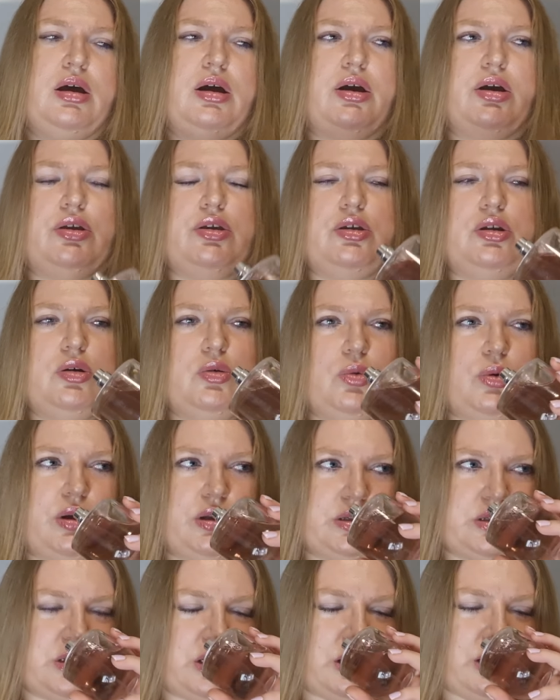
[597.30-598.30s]
you know
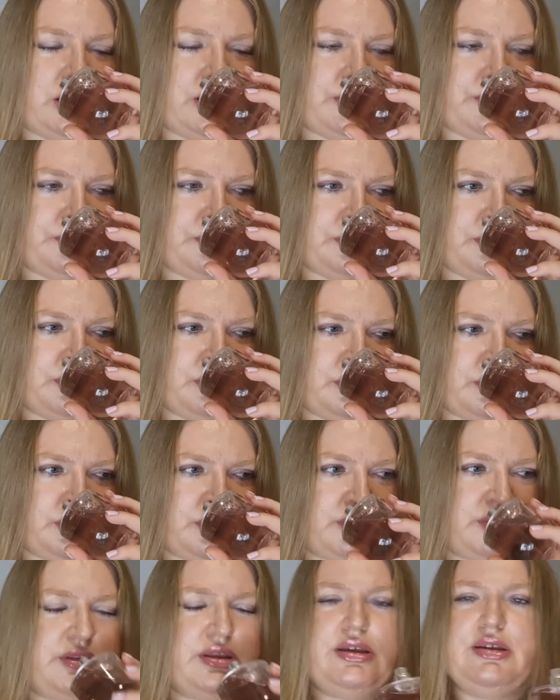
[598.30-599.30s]
what?
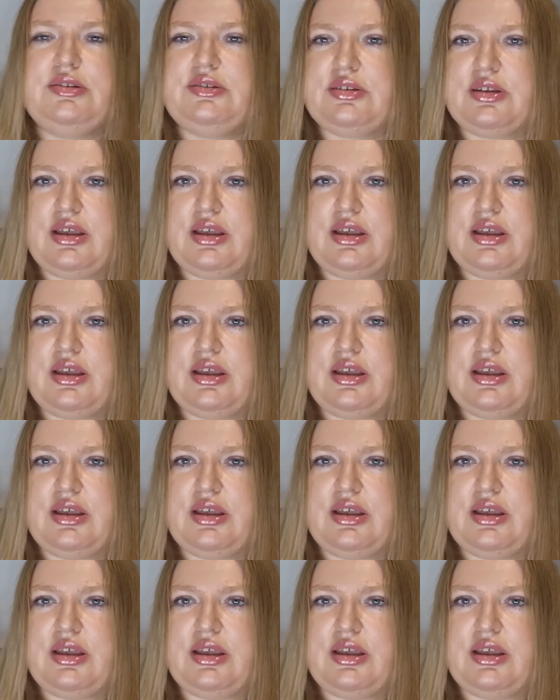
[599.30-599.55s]
This